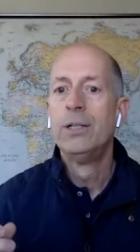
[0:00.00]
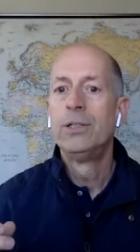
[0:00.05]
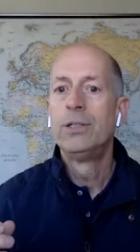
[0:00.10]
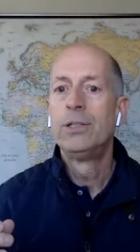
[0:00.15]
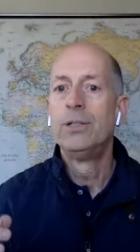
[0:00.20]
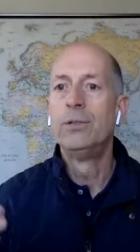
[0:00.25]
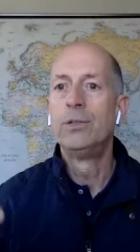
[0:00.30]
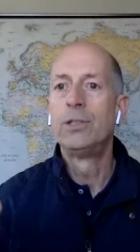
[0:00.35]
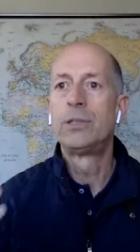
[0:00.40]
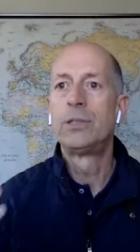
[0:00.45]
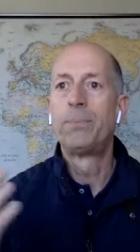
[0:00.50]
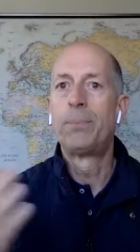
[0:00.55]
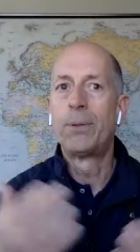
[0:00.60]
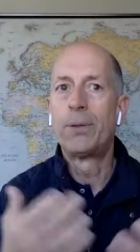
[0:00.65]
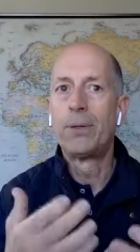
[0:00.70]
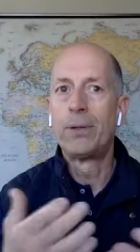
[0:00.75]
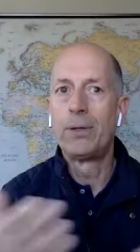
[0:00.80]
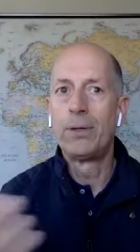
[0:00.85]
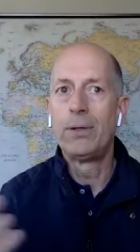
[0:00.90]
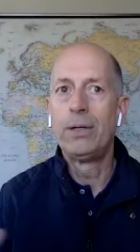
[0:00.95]
to
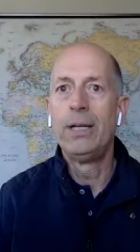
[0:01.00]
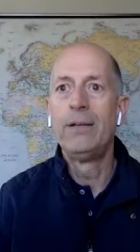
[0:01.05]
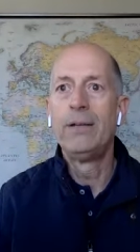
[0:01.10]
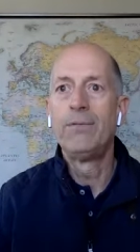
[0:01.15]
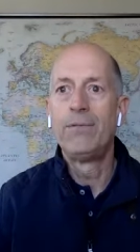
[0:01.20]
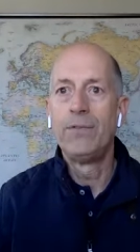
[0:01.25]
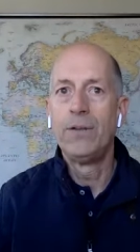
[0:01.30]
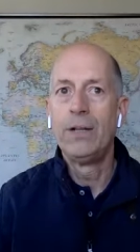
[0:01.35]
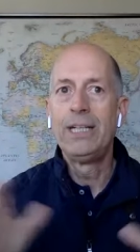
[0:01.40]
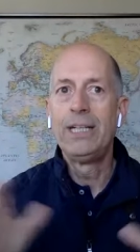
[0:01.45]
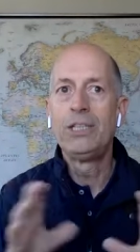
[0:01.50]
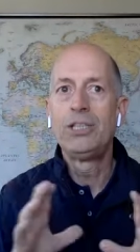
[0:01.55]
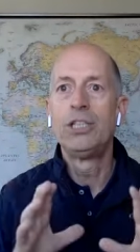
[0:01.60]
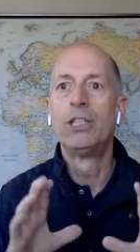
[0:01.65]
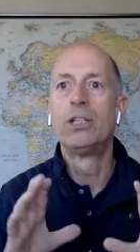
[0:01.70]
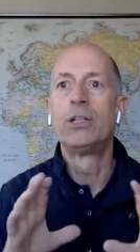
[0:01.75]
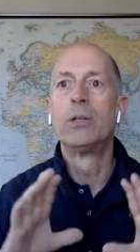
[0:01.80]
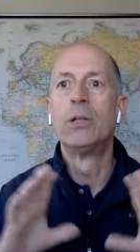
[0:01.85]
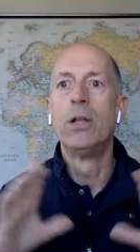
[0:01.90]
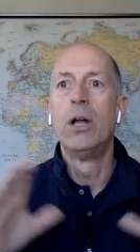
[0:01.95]
spur
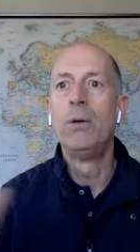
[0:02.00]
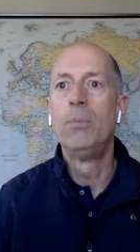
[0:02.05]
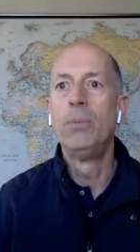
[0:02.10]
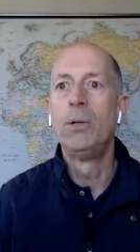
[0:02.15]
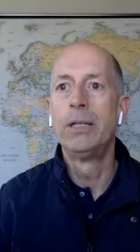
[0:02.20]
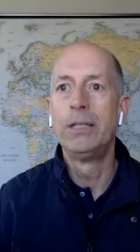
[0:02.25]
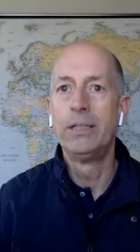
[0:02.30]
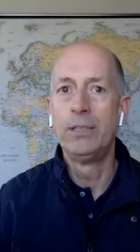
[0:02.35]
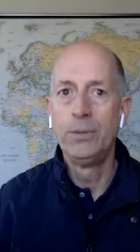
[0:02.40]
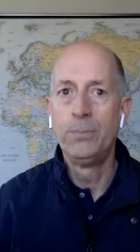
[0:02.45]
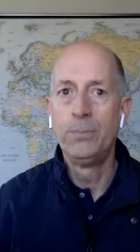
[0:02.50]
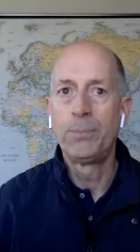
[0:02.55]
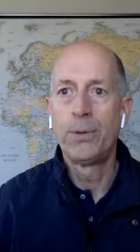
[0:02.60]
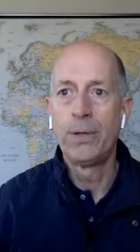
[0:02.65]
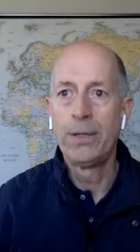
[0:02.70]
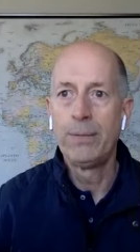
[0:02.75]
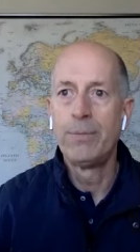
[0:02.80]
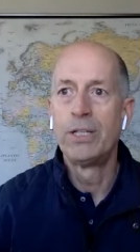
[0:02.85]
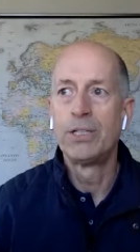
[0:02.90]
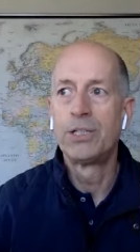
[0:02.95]
inflation globally, you
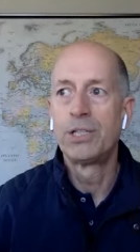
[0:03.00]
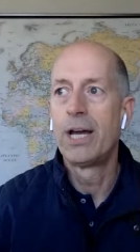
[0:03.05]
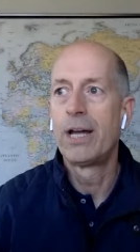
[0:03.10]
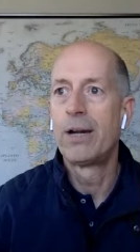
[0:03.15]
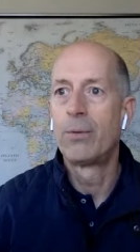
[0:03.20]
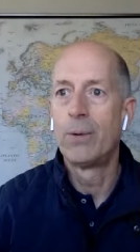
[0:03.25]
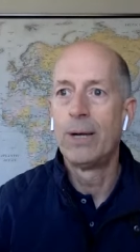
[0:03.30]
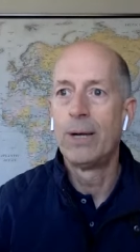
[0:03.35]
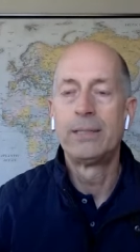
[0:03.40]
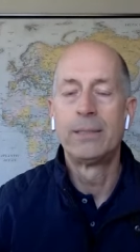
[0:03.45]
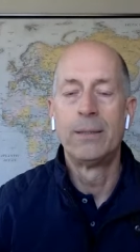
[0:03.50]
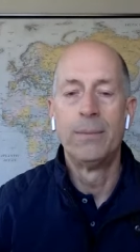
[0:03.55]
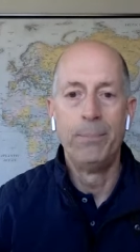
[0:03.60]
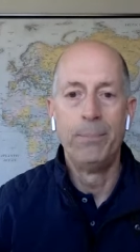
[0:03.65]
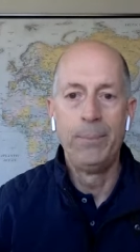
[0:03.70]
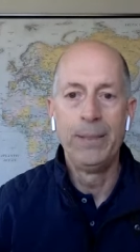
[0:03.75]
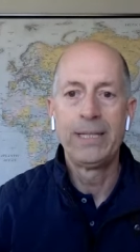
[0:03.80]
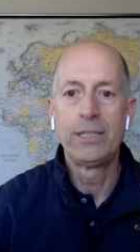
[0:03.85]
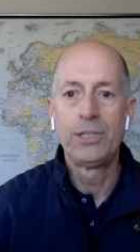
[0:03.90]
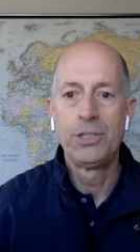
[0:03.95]
pretty much got to write some
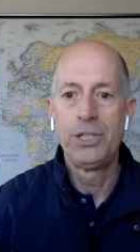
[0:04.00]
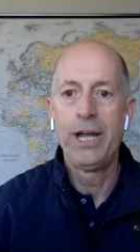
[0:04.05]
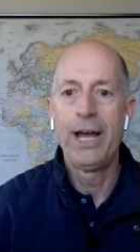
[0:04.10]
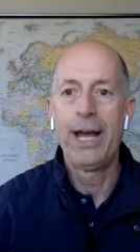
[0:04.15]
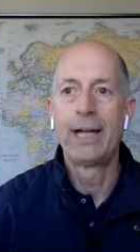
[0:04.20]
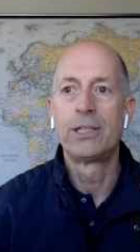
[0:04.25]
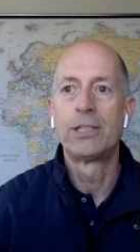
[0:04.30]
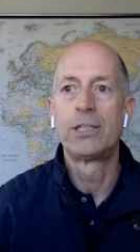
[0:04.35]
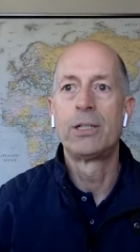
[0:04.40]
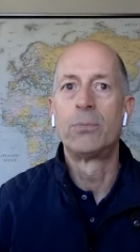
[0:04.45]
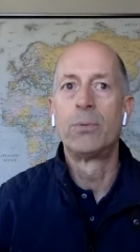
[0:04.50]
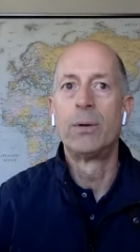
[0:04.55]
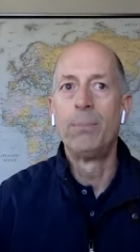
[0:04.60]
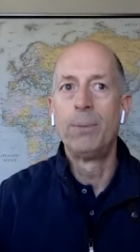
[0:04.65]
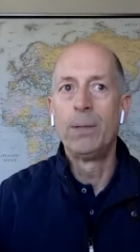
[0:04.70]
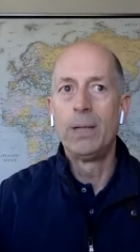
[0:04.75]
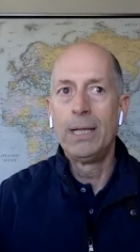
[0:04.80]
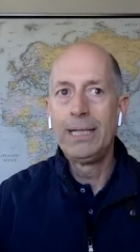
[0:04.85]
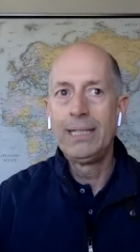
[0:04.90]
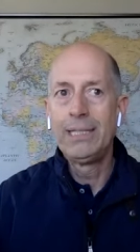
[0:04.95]
big checks to
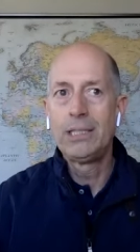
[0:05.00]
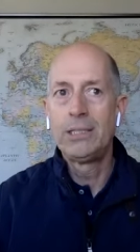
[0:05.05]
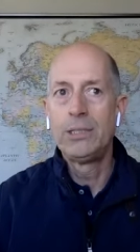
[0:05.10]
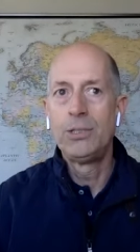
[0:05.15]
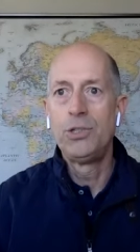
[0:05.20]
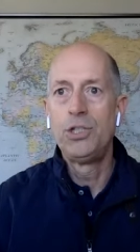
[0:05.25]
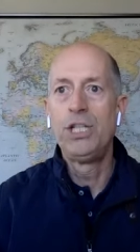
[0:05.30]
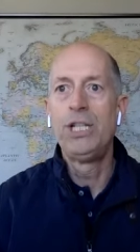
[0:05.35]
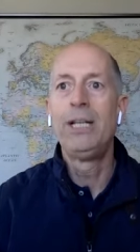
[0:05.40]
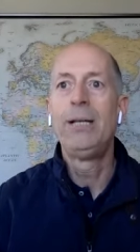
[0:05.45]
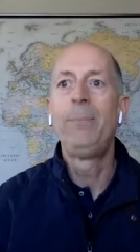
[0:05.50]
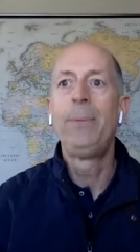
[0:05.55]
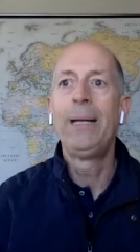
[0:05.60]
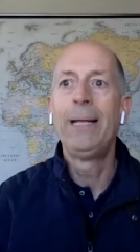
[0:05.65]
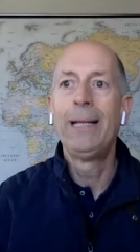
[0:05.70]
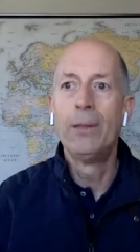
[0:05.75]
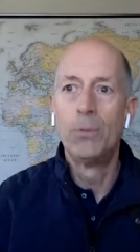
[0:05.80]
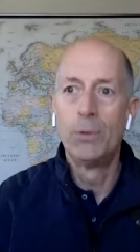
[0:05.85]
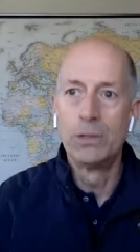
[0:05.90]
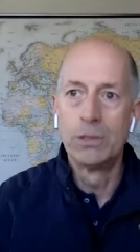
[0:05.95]
replace
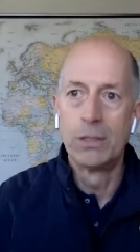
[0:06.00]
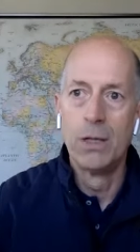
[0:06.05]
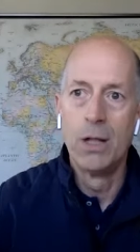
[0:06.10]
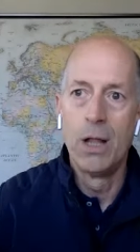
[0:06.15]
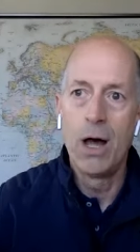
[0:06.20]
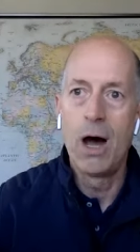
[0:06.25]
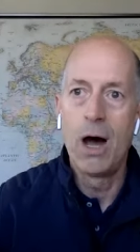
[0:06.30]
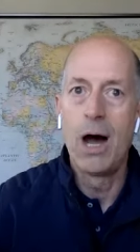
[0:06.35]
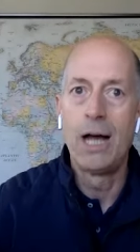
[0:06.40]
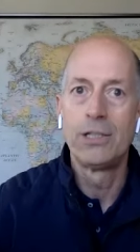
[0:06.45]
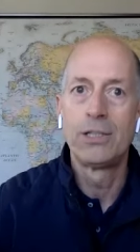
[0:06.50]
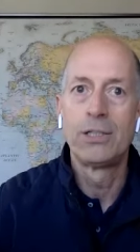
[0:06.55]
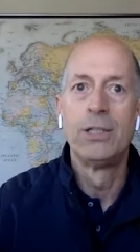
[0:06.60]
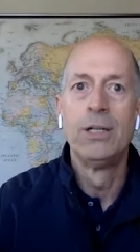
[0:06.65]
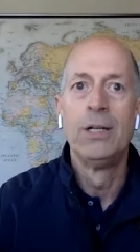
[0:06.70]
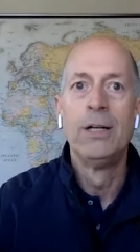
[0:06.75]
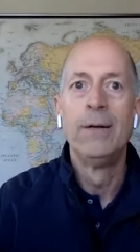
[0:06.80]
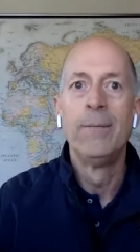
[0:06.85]
GDP that was lost